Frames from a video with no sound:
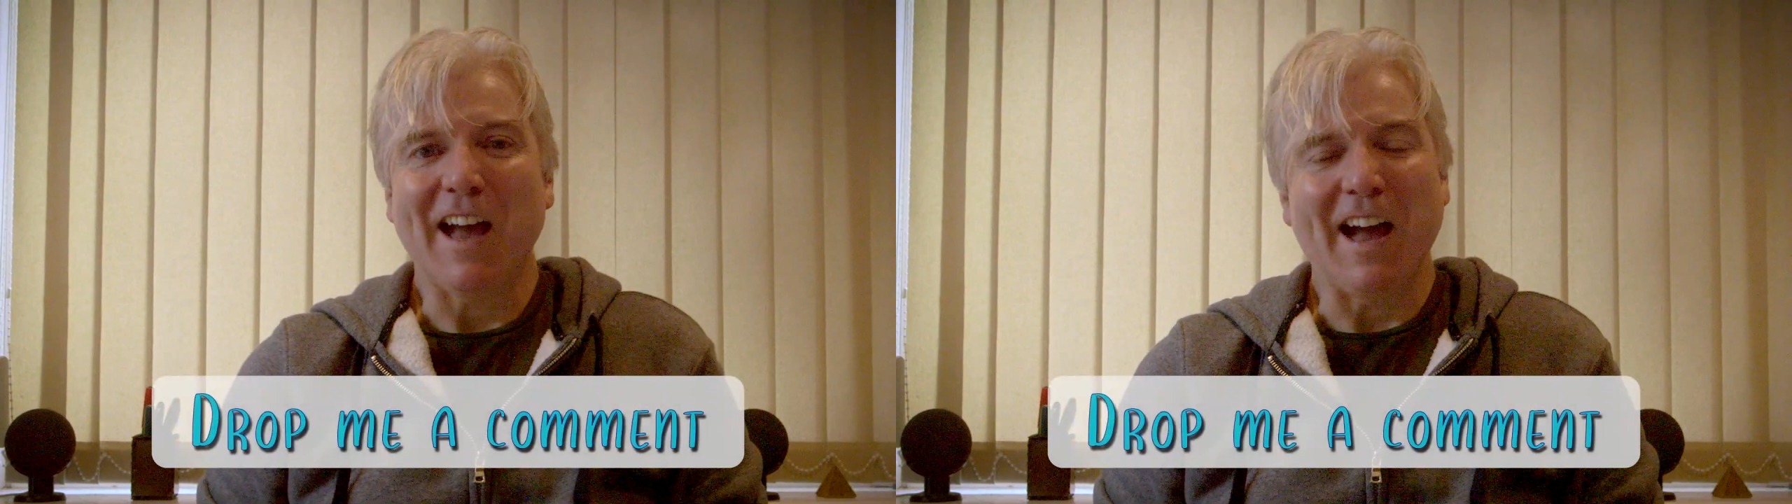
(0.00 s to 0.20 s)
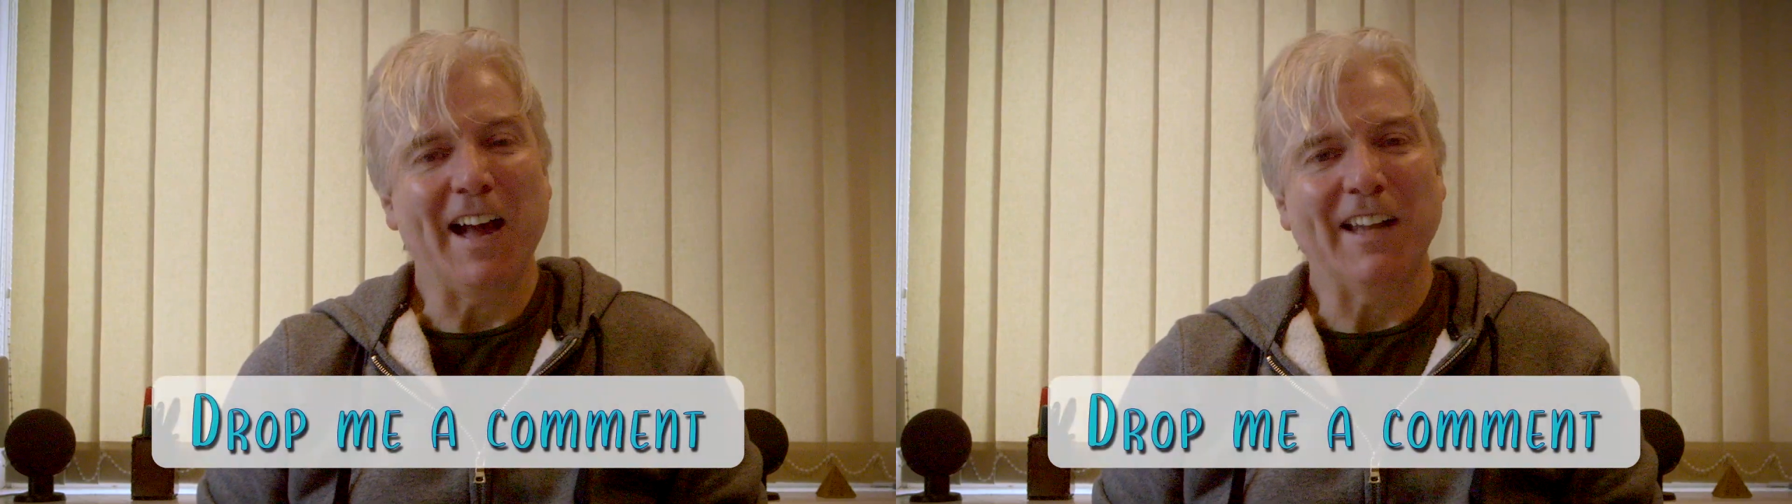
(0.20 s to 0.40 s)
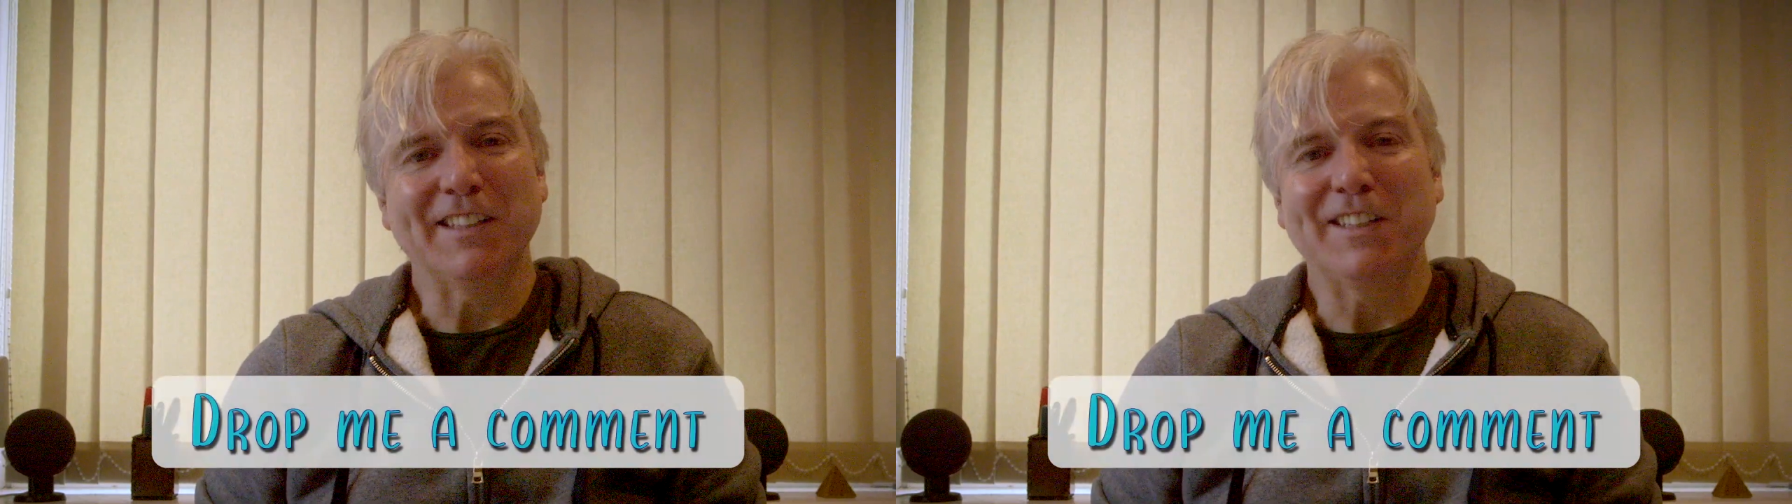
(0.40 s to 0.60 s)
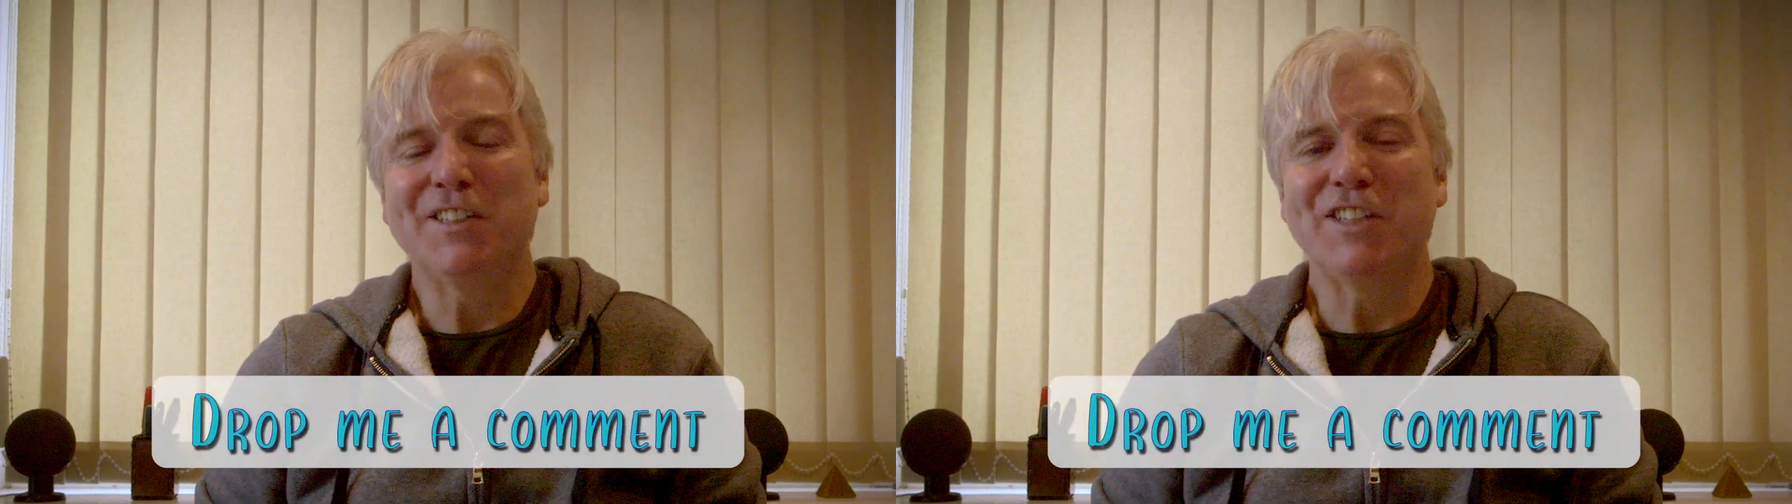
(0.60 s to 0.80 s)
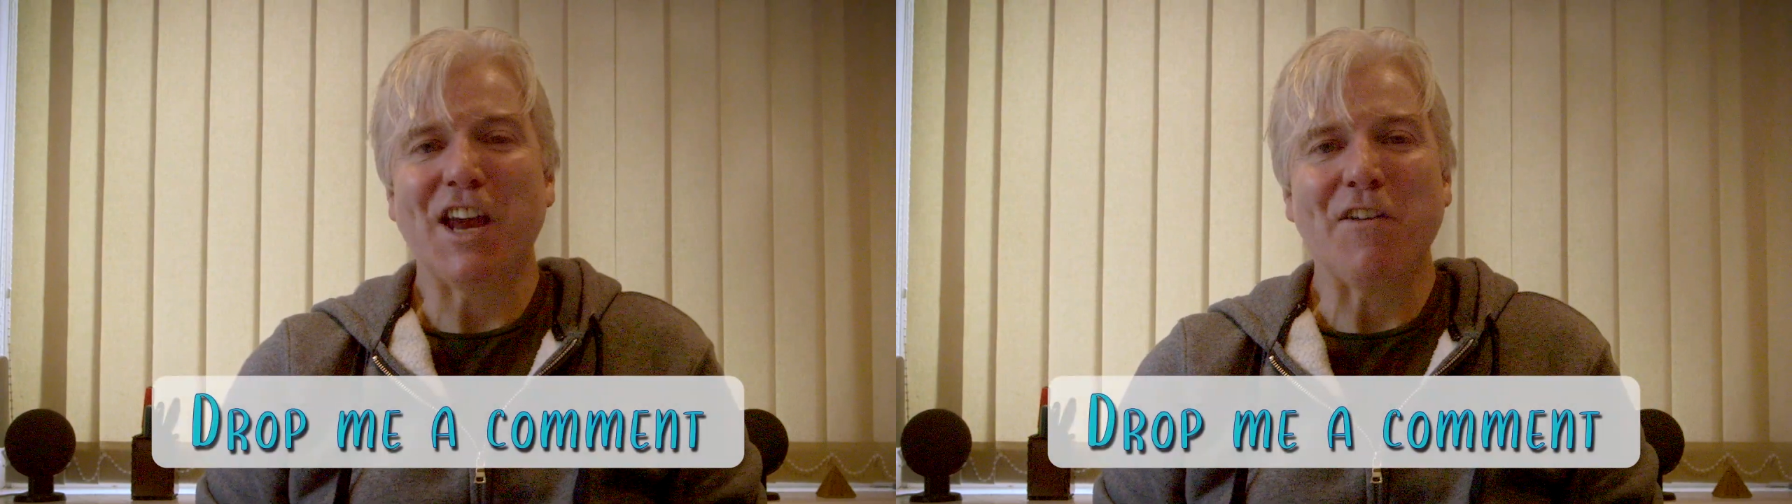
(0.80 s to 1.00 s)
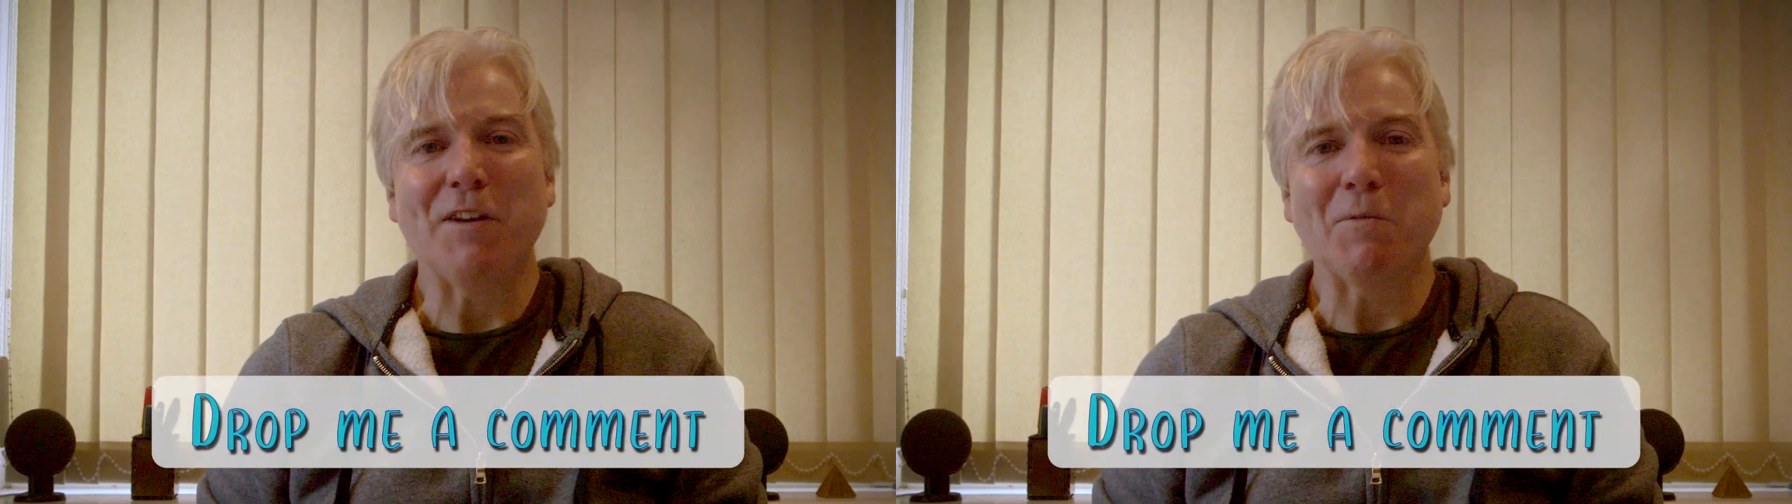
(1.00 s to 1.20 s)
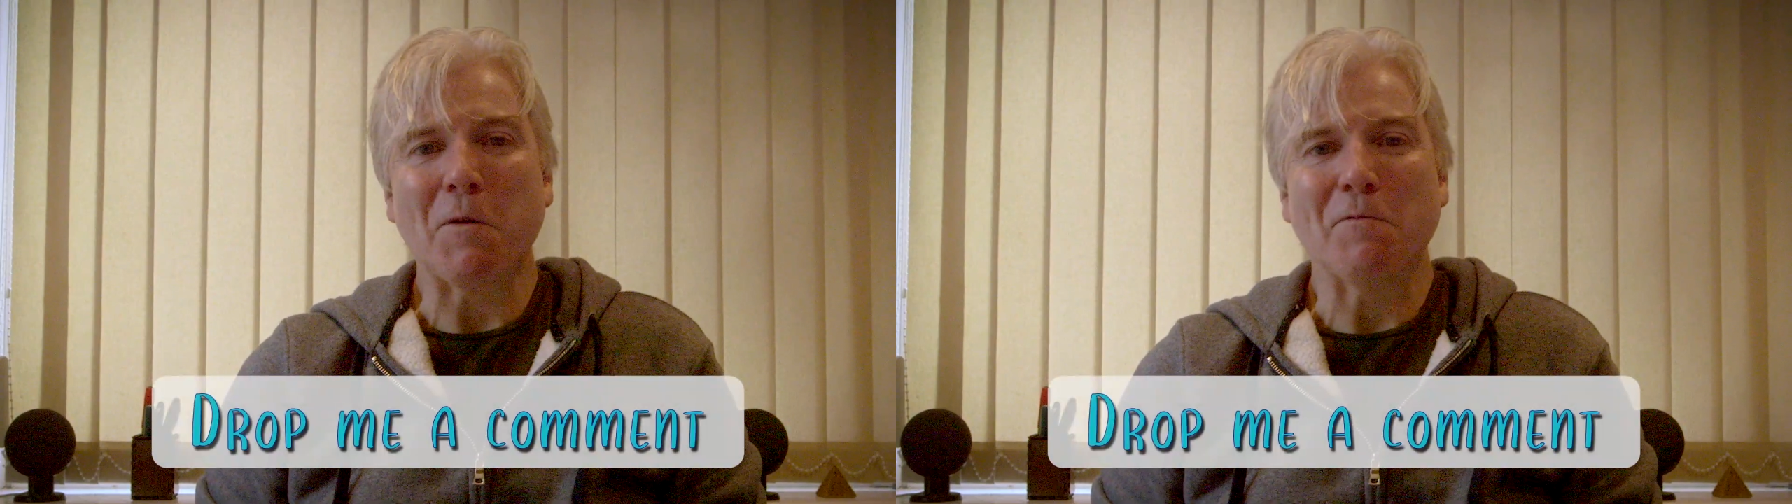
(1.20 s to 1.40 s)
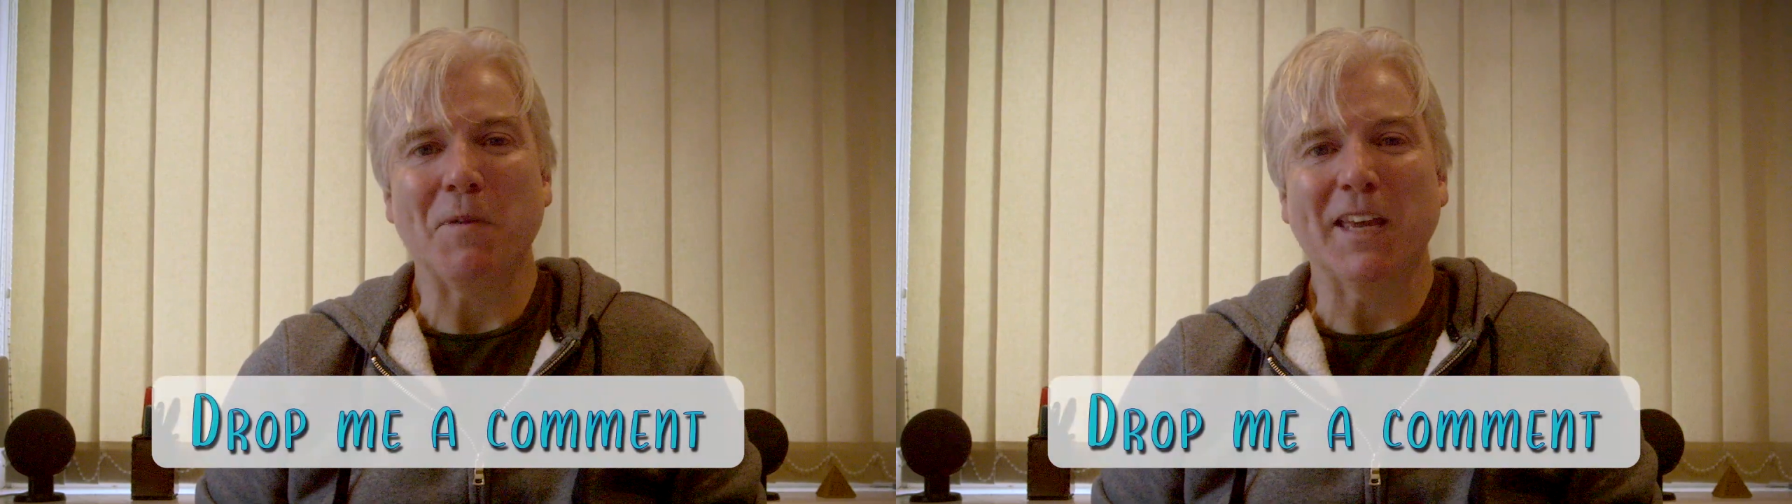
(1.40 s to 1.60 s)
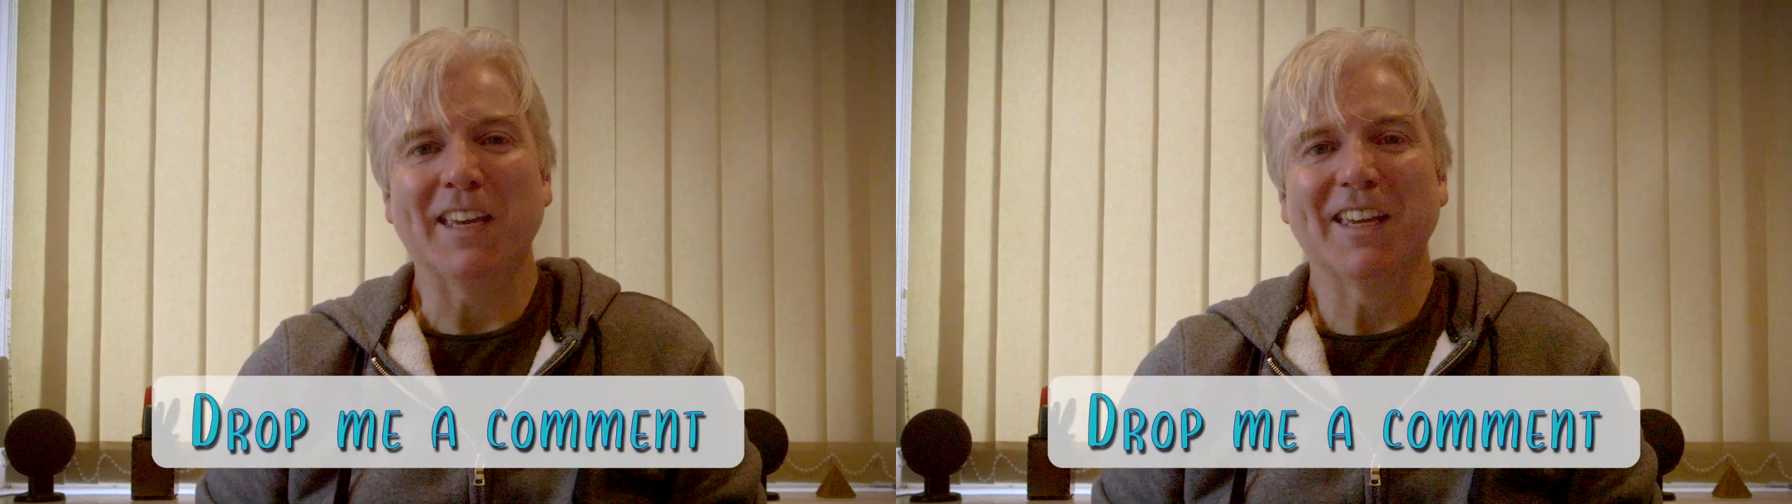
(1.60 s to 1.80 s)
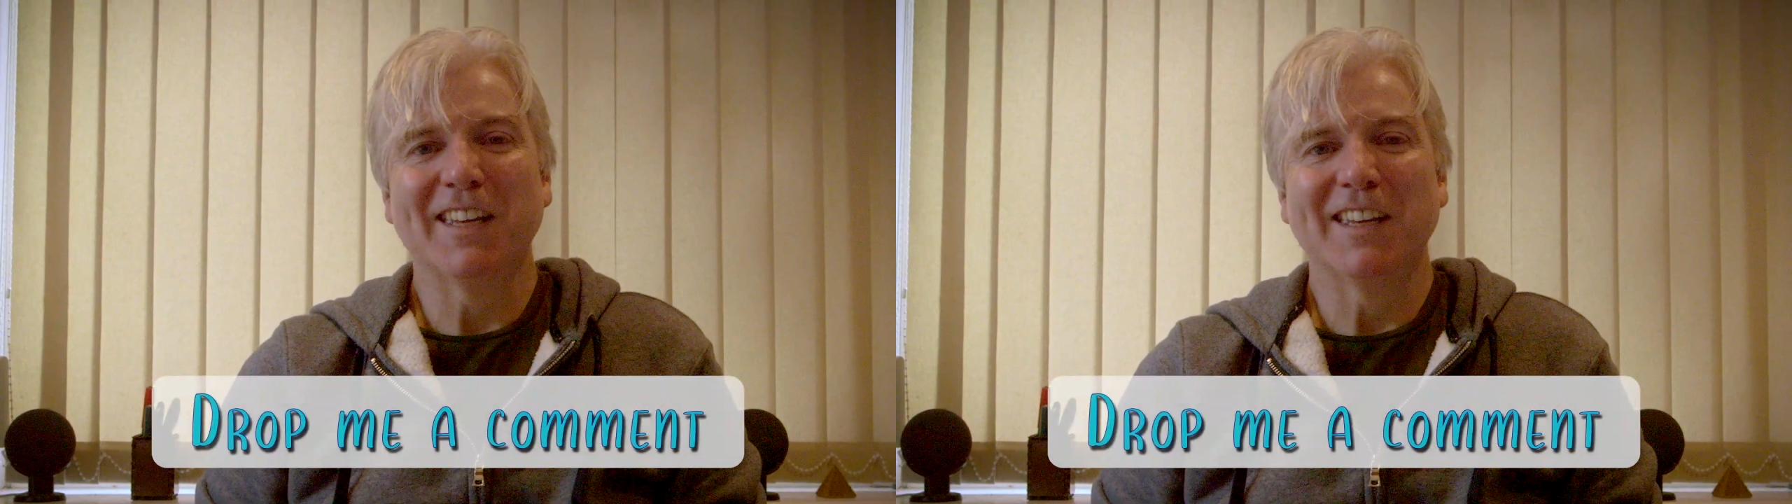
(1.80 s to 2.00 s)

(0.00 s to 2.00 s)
and share it with me.